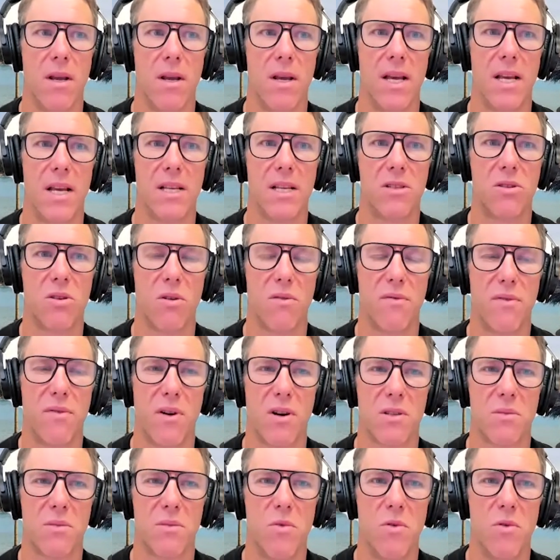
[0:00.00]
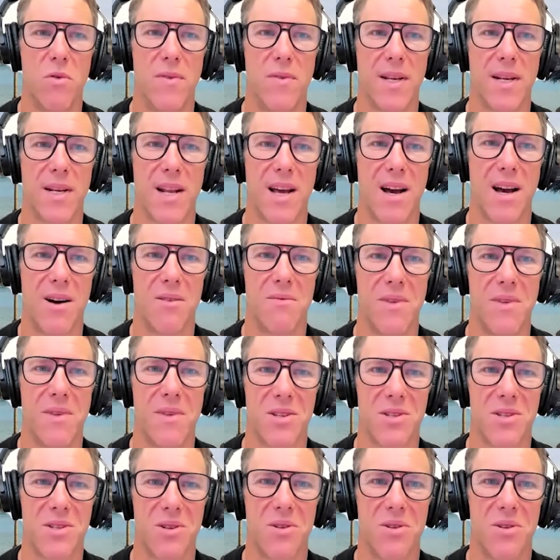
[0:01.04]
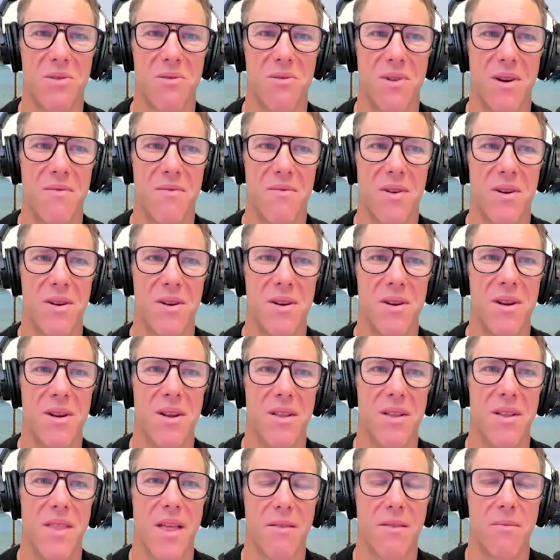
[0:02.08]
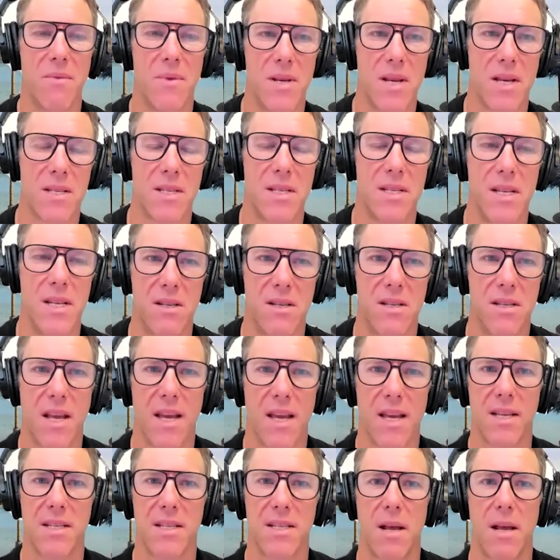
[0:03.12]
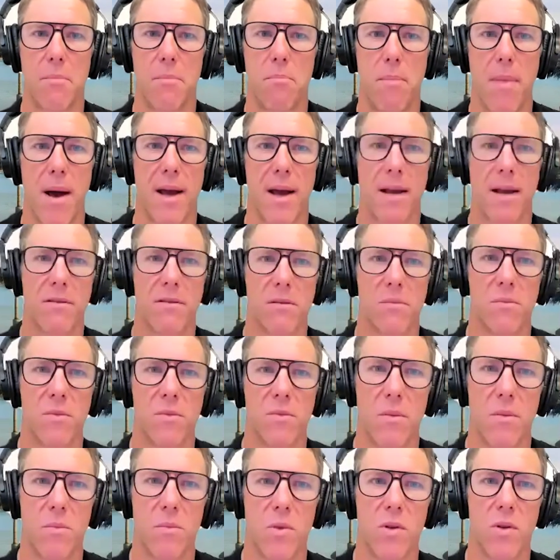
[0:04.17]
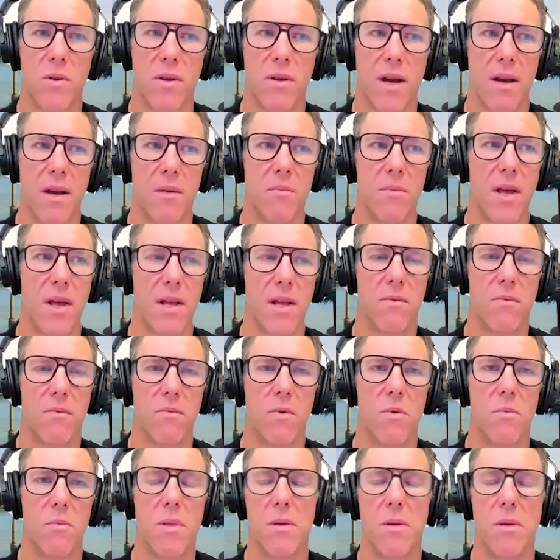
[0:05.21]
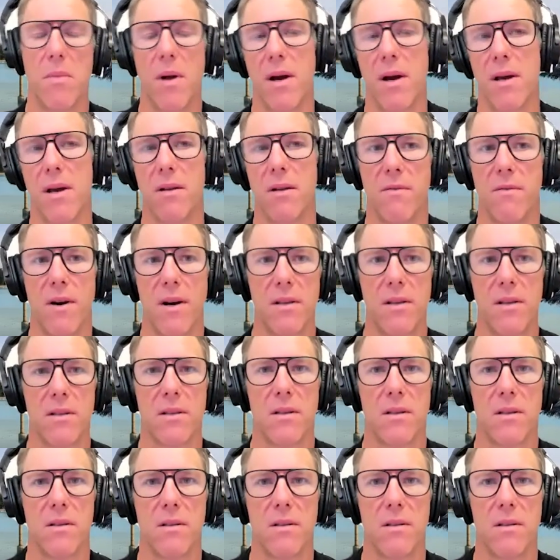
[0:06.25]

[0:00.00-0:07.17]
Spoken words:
is so fast moving now. We are so driven that we just need to take a step back from time to time. That would be my advice.